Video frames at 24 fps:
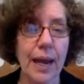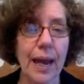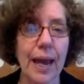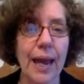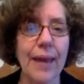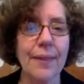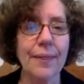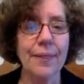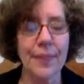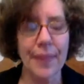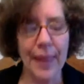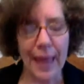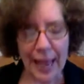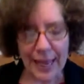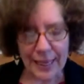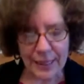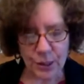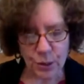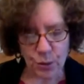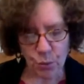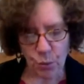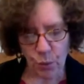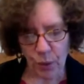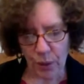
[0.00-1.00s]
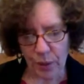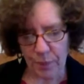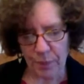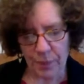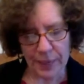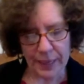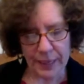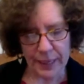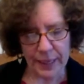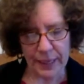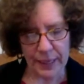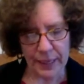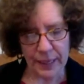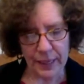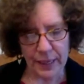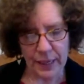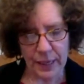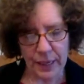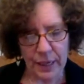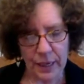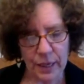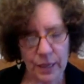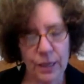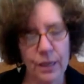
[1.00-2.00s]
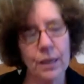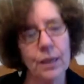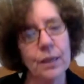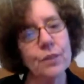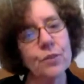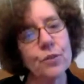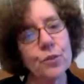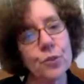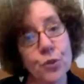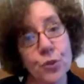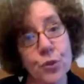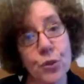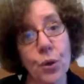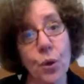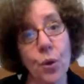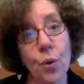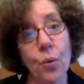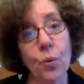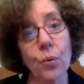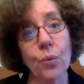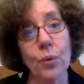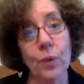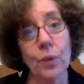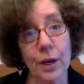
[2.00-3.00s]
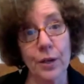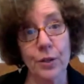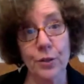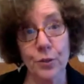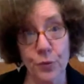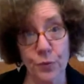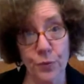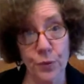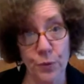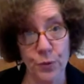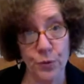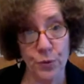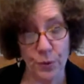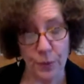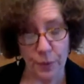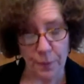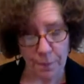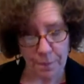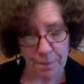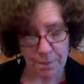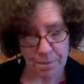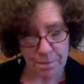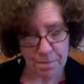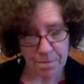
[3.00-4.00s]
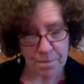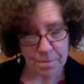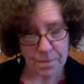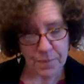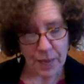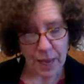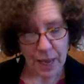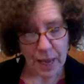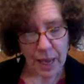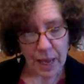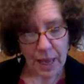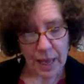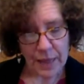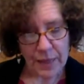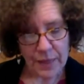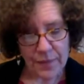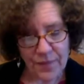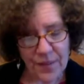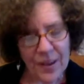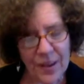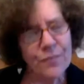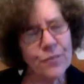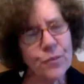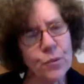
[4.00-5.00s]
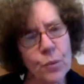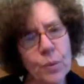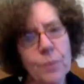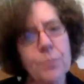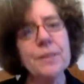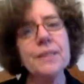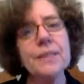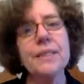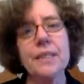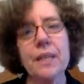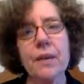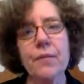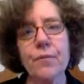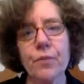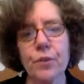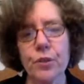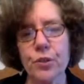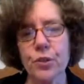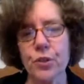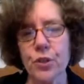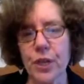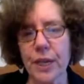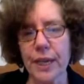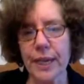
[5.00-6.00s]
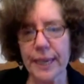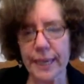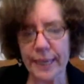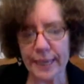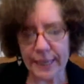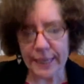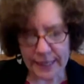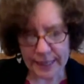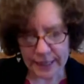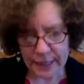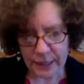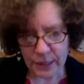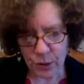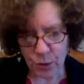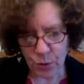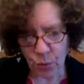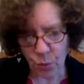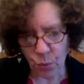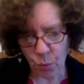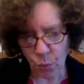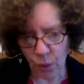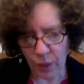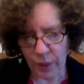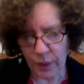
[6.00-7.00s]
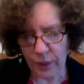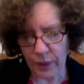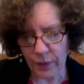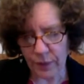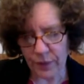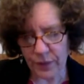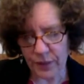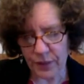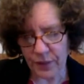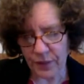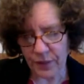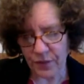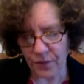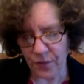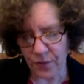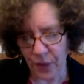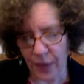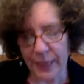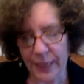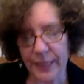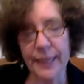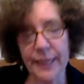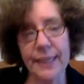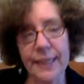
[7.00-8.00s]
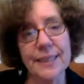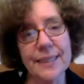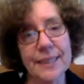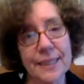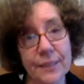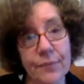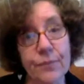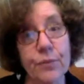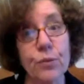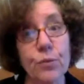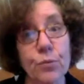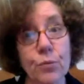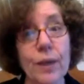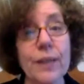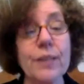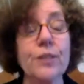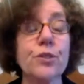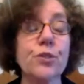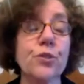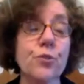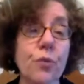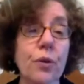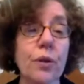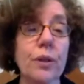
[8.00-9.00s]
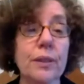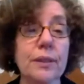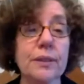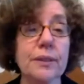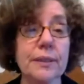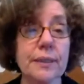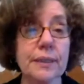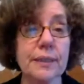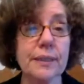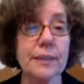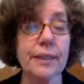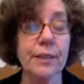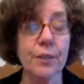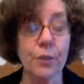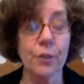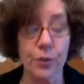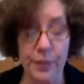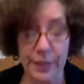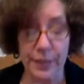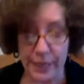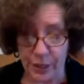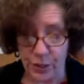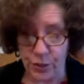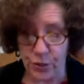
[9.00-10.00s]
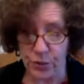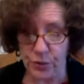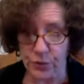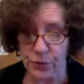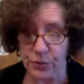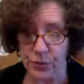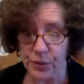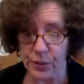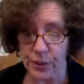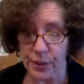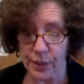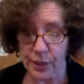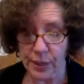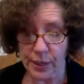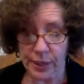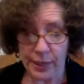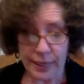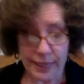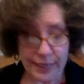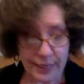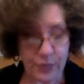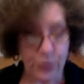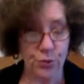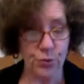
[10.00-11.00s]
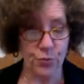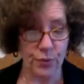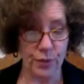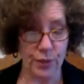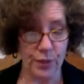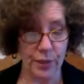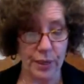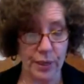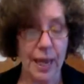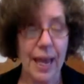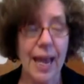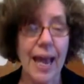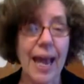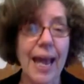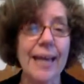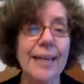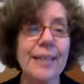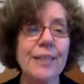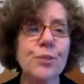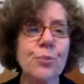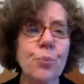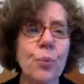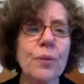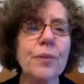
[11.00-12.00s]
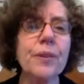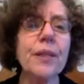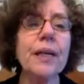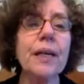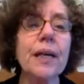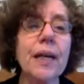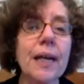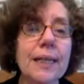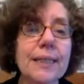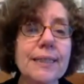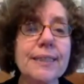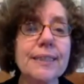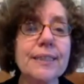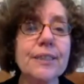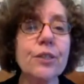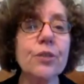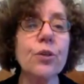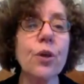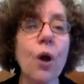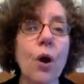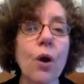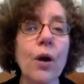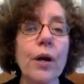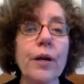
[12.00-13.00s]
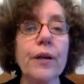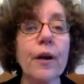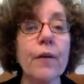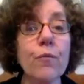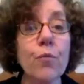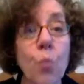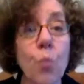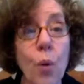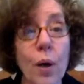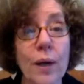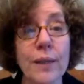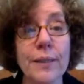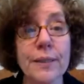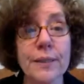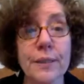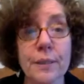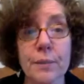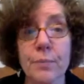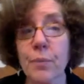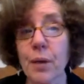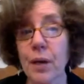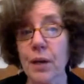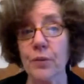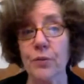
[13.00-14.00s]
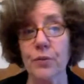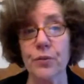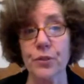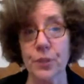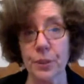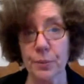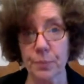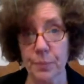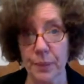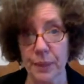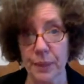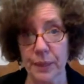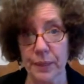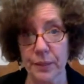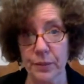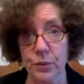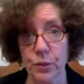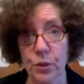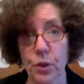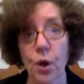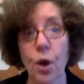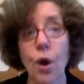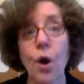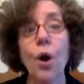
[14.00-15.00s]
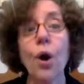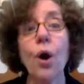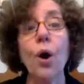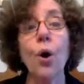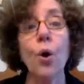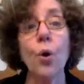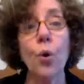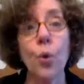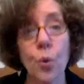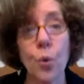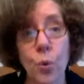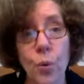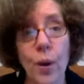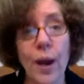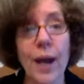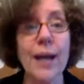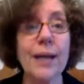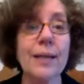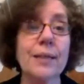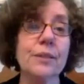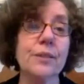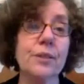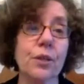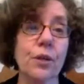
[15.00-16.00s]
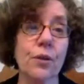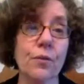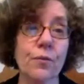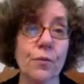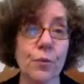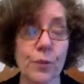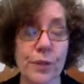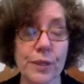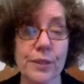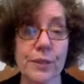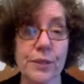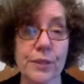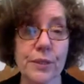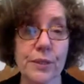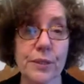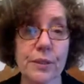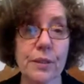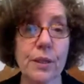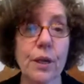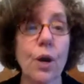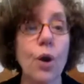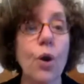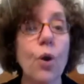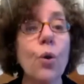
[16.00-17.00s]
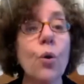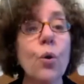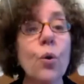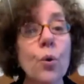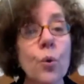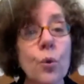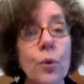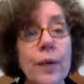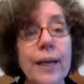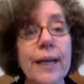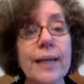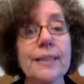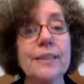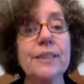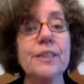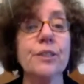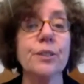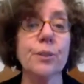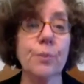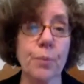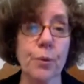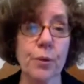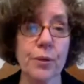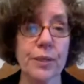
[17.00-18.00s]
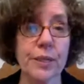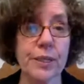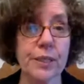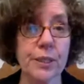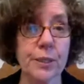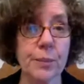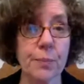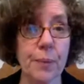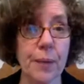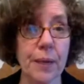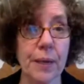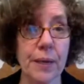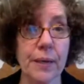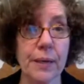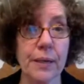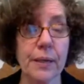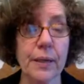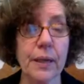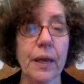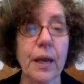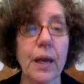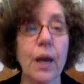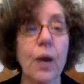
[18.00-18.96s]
And that's what made it so controversial. The fight for women's suffrage is one of the defining civil rights struggles in our nation's history. And it's one that cuts to the heart of what democracy means. Who has a voice? Who gets to participate?